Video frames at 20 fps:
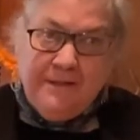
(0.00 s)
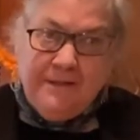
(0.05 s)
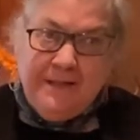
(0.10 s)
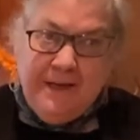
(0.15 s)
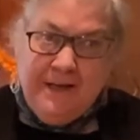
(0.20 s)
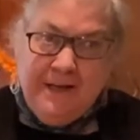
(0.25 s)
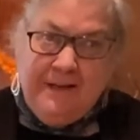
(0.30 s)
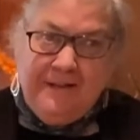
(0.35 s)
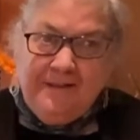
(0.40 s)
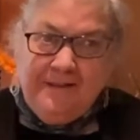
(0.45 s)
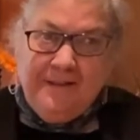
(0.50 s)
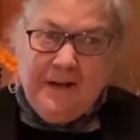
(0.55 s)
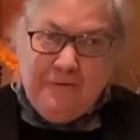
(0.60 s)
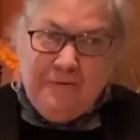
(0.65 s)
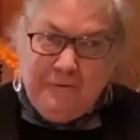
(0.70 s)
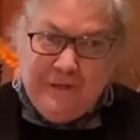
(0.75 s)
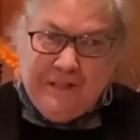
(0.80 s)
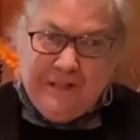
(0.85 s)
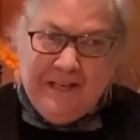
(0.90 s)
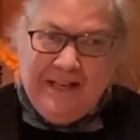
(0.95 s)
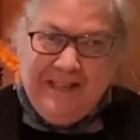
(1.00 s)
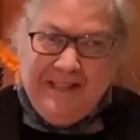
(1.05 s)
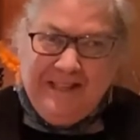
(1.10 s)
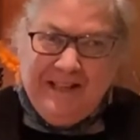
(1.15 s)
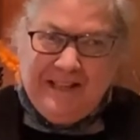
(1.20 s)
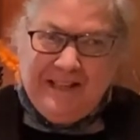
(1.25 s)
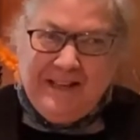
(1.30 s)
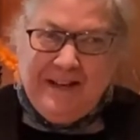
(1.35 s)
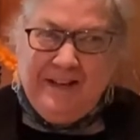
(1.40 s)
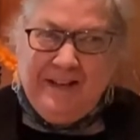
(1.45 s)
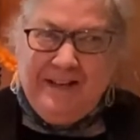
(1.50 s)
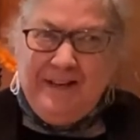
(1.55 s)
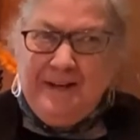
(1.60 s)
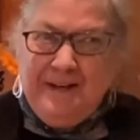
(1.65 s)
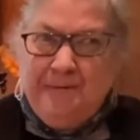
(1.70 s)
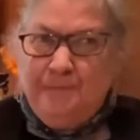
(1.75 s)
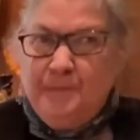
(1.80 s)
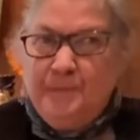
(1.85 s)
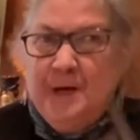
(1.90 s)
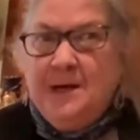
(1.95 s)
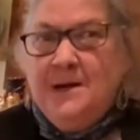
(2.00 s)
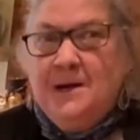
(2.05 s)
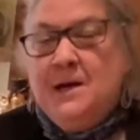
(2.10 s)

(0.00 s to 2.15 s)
day, every day like I am.